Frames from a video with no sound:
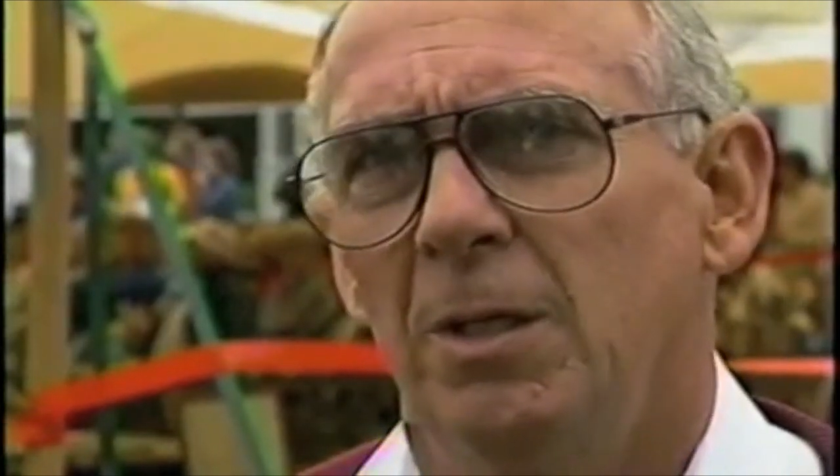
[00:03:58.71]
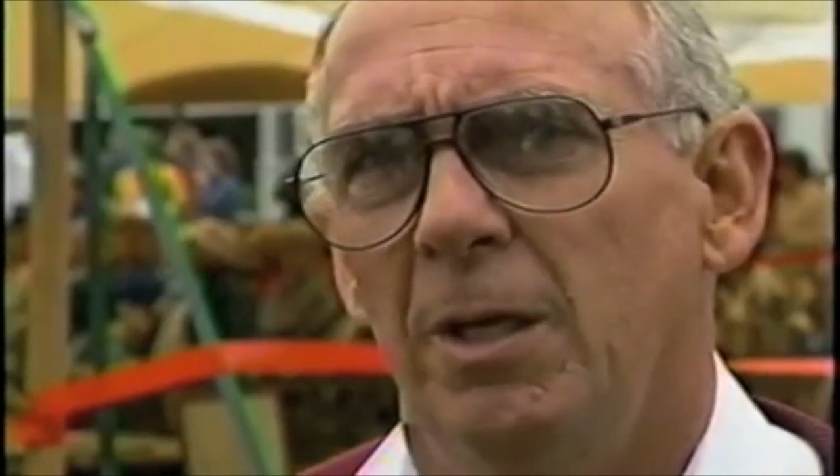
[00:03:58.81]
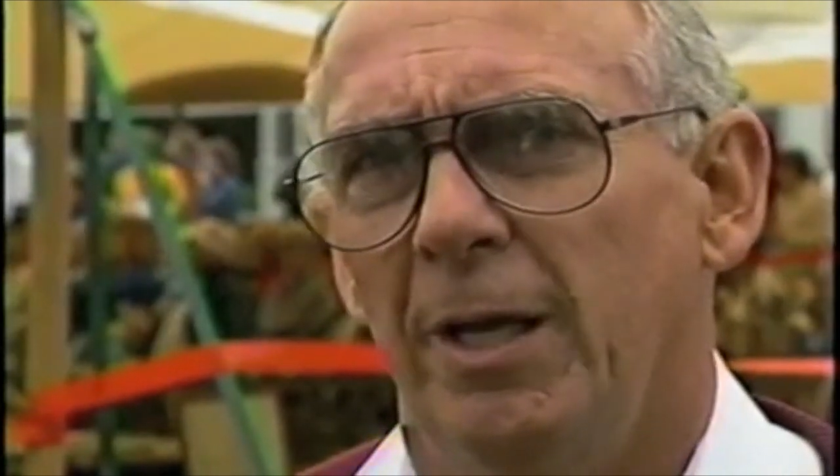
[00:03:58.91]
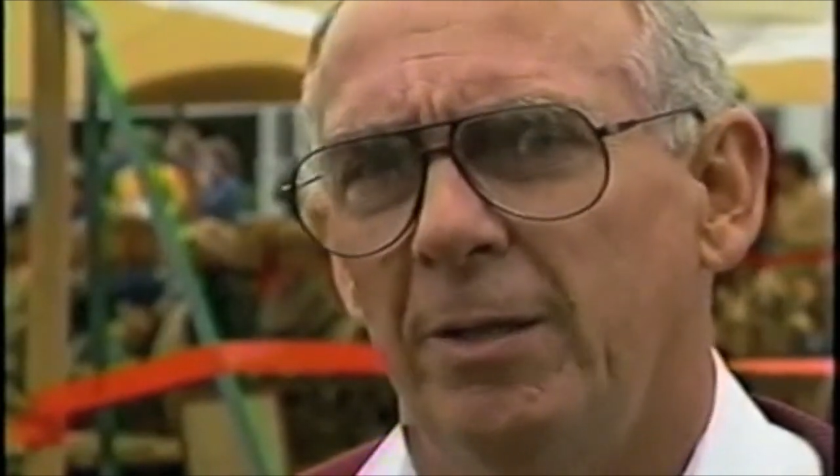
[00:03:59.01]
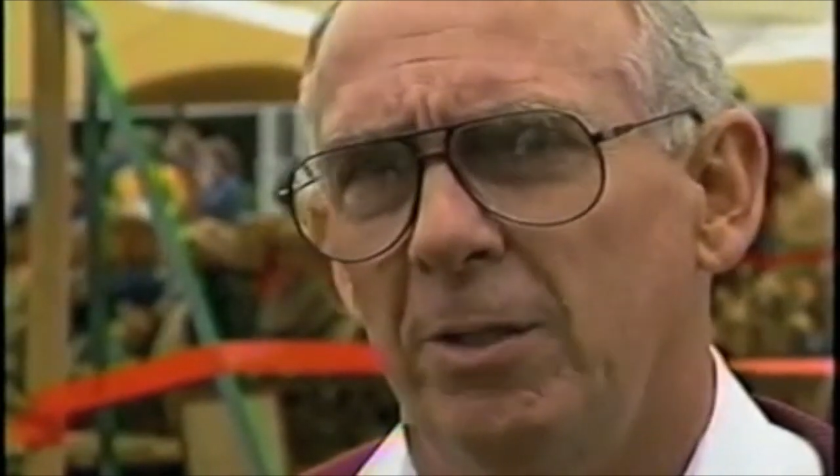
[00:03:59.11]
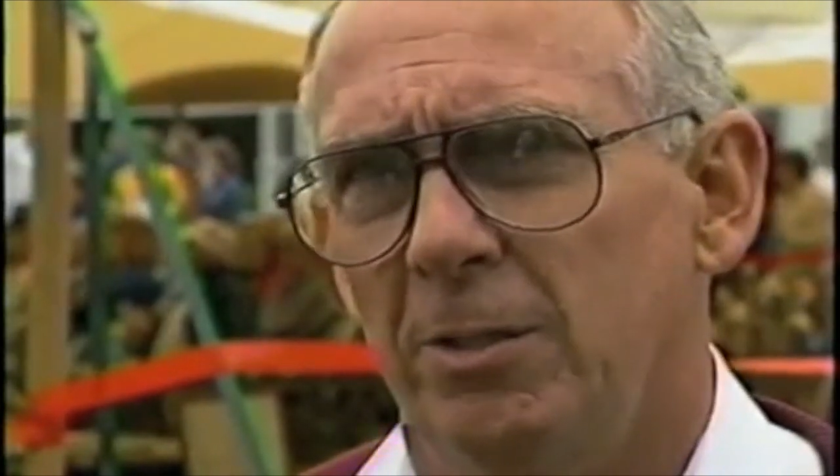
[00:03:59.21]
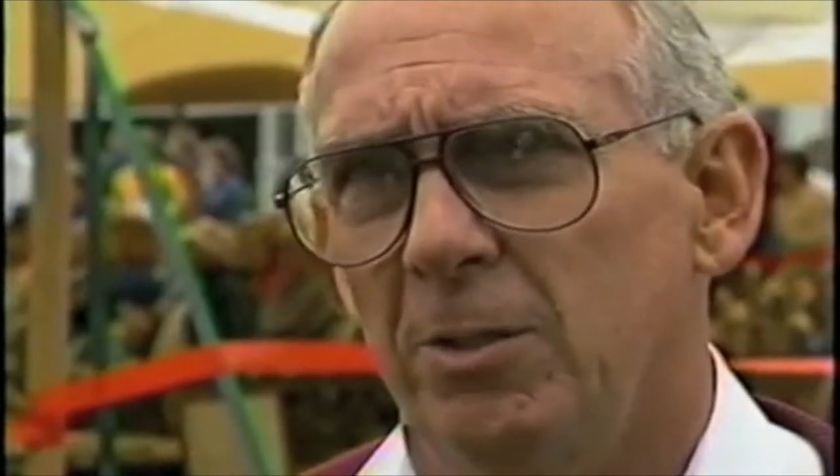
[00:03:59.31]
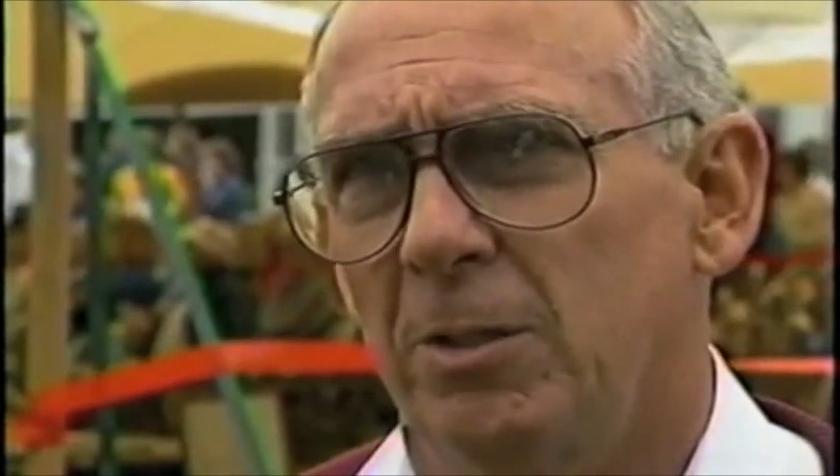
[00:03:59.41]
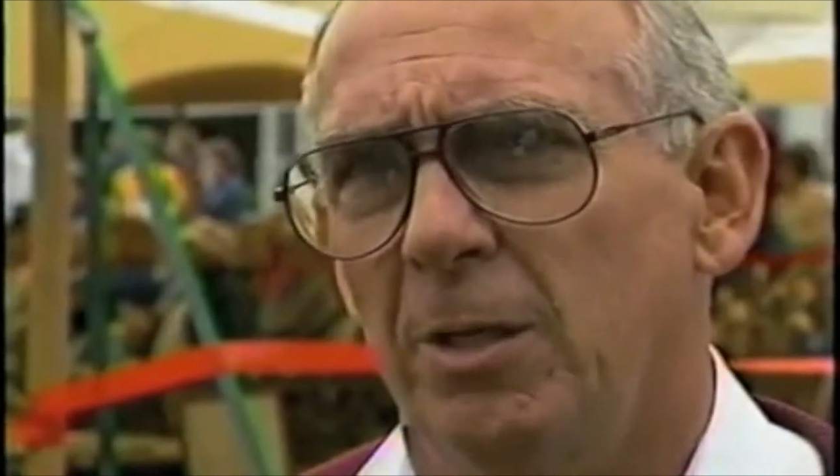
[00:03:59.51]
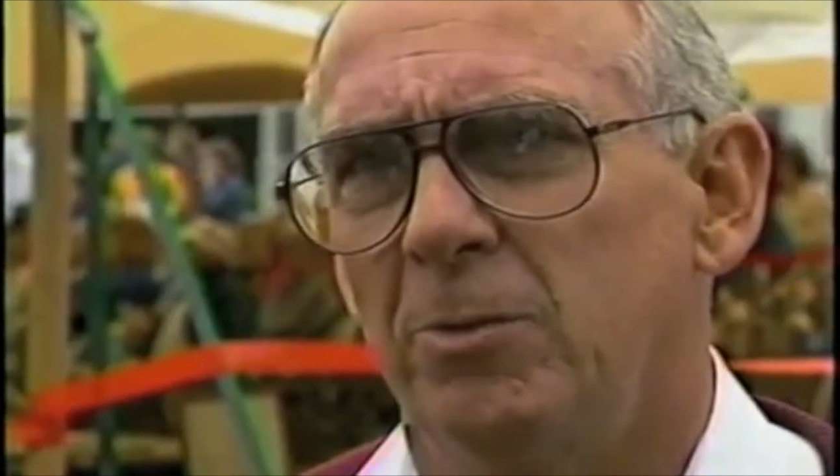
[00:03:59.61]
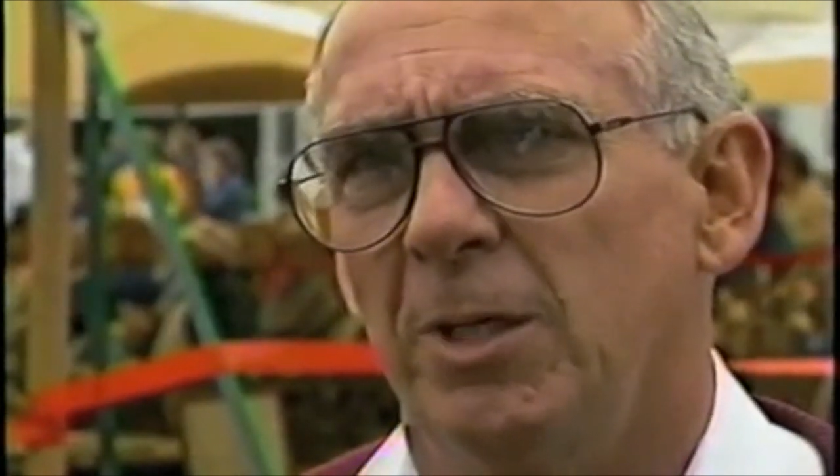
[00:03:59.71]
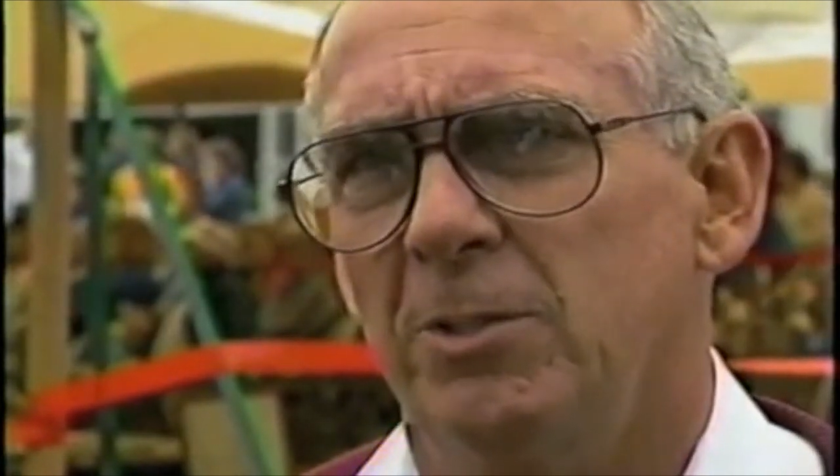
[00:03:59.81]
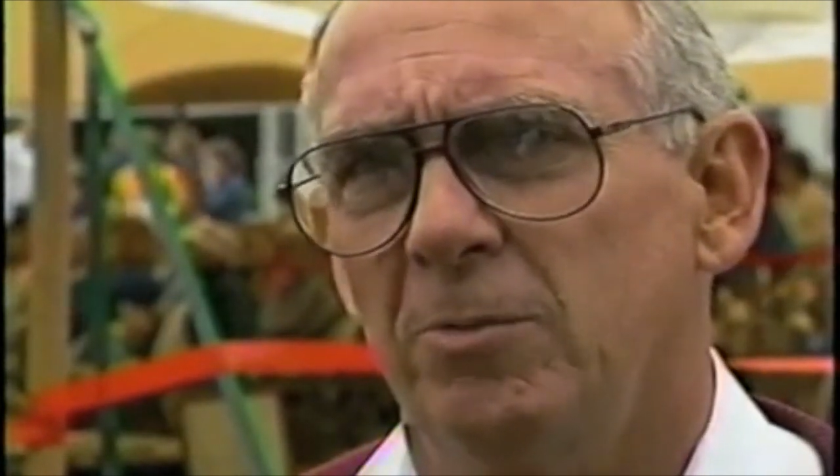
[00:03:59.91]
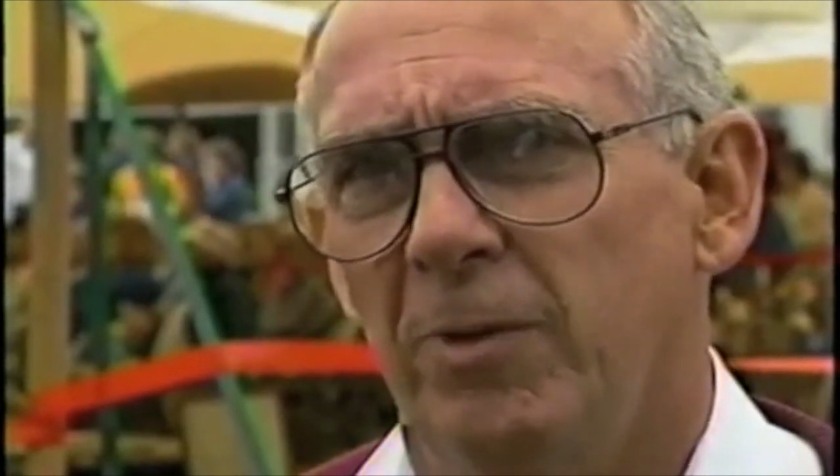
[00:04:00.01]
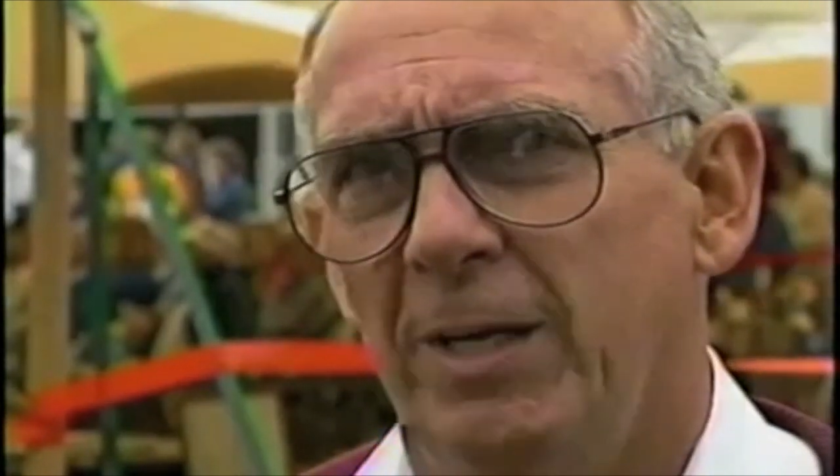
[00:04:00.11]
And I think that they're
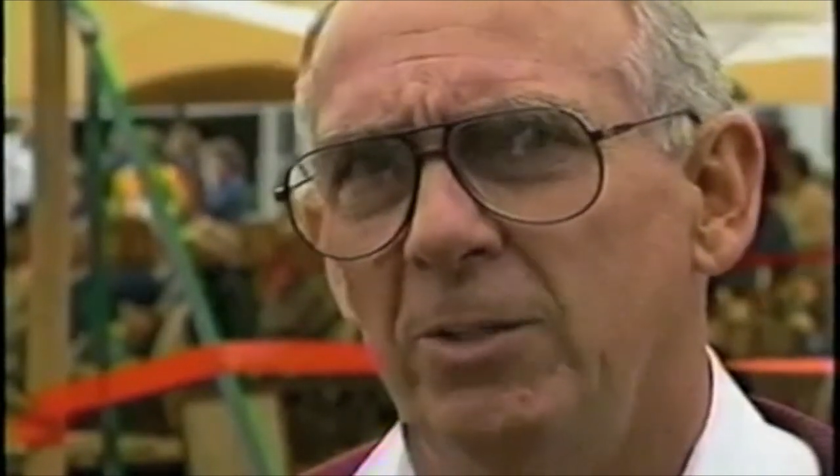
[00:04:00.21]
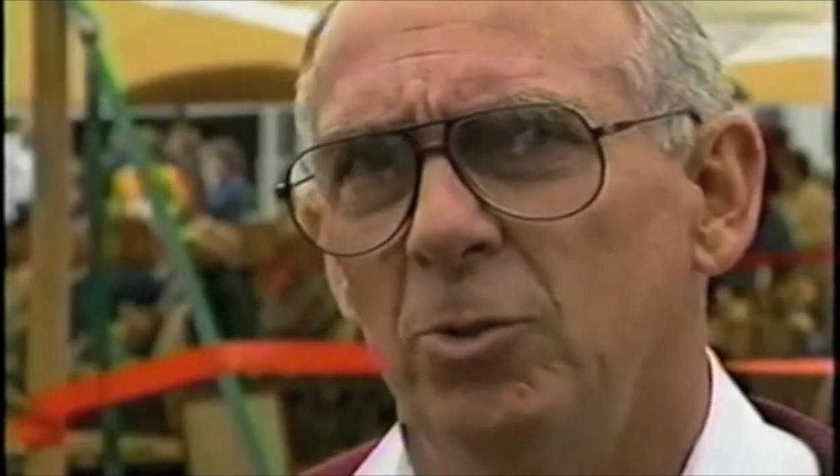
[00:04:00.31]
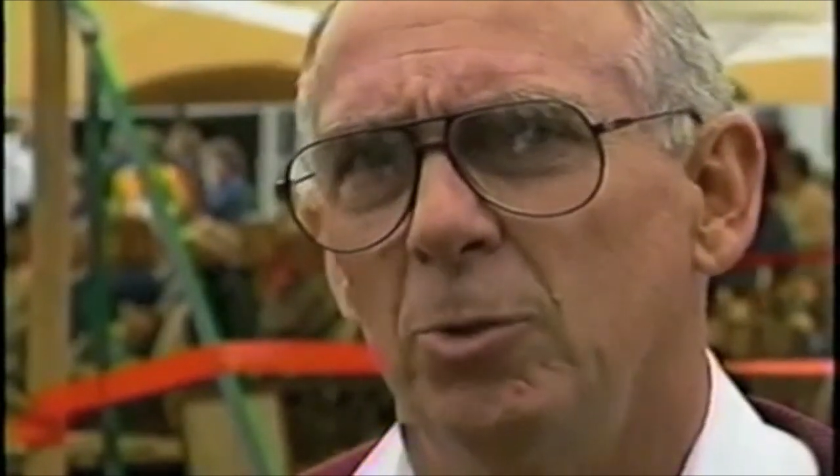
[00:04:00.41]
justified in